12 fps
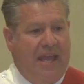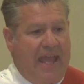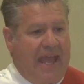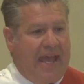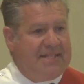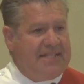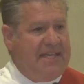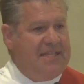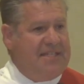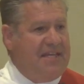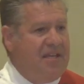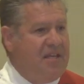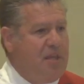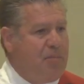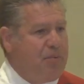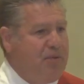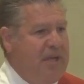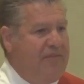as he did in the
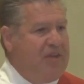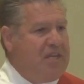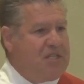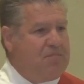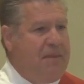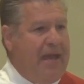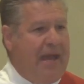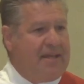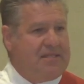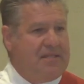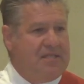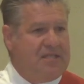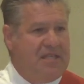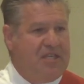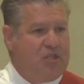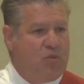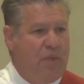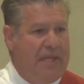previous Masses
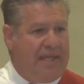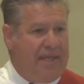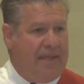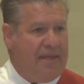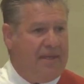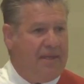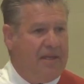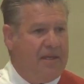this weekend,